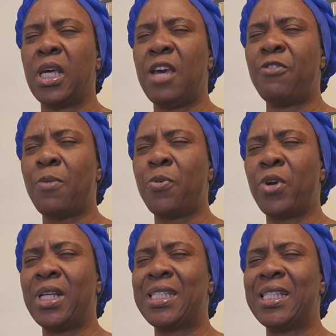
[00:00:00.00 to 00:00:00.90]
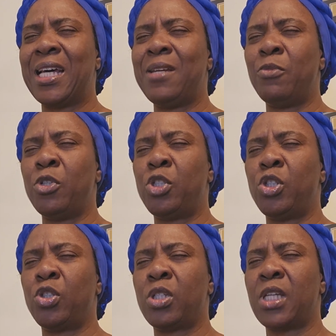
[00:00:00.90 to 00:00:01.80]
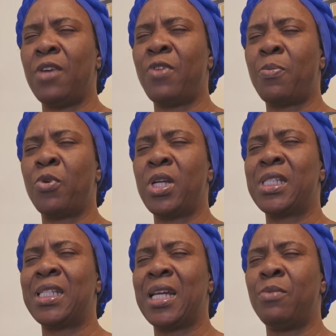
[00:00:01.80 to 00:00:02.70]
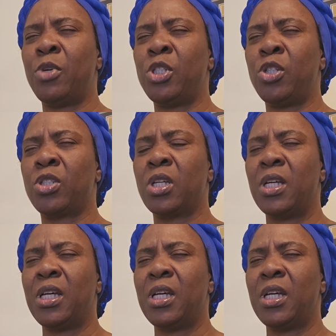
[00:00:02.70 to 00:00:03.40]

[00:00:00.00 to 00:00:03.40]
Evaporate in the name of Jesus. Evaporate in the name of Jesus.